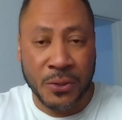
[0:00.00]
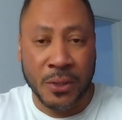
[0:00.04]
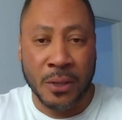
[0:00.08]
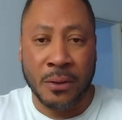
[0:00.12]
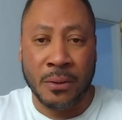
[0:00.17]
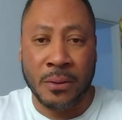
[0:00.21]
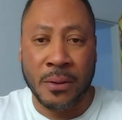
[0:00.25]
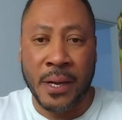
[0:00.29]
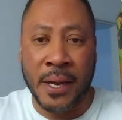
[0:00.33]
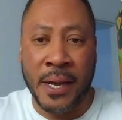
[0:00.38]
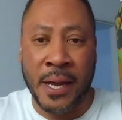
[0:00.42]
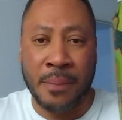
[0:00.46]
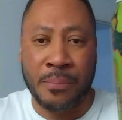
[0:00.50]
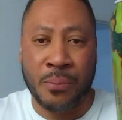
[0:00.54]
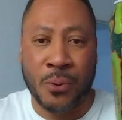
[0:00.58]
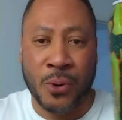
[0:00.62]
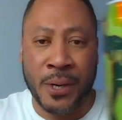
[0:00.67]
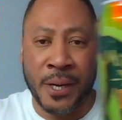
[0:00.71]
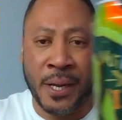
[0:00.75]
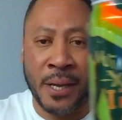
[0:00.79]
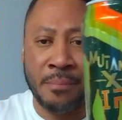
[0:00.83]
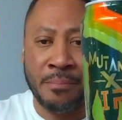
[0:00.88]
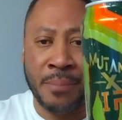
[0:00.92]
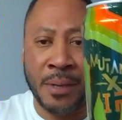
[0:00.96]
So
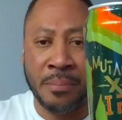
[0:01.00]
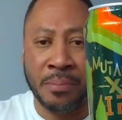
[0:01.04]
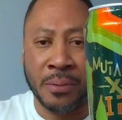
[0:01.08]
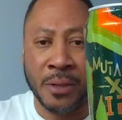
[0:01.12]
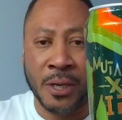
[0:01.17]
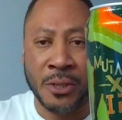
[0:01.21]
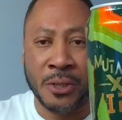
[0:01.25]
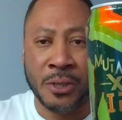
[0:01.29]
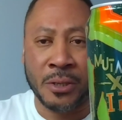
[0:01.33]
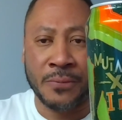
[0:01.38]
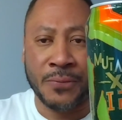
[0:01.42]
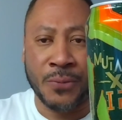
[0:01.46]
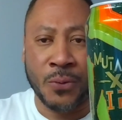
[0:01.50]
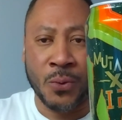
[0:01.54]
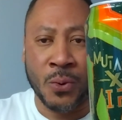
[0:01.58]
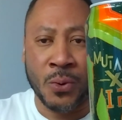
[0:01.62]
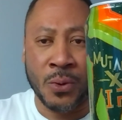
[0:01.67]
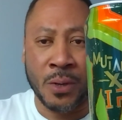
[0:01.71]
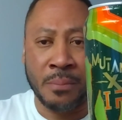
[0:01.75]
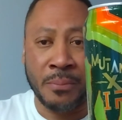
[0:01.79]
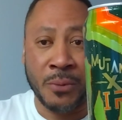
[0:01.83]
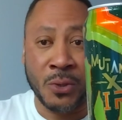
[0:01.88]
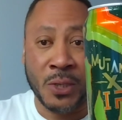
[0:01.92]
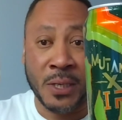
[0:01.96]
8.8 B+
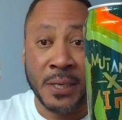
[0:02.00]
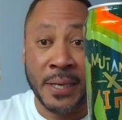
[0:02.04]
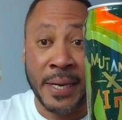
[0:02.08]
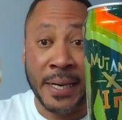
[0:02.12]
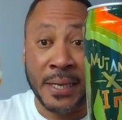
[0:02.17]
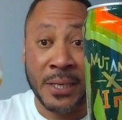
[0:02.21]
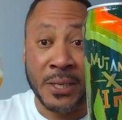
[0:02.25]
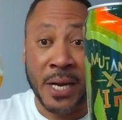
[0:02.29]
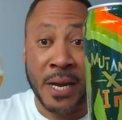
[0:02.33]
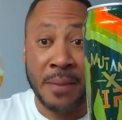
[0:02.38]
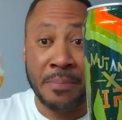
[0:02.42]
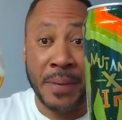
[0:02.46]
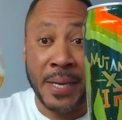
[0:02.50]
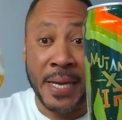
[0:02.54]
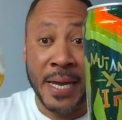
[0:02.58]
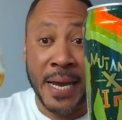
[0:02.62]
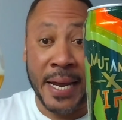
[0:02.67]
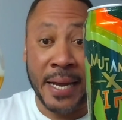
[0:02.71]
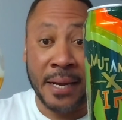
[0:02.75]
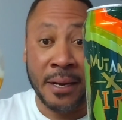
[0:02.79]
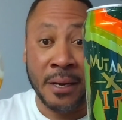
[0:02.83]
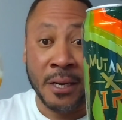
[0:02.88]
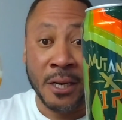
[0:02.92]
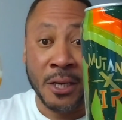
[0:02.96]
for the Mutant X
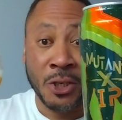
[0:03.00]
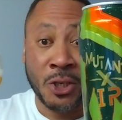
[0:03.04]
IPA.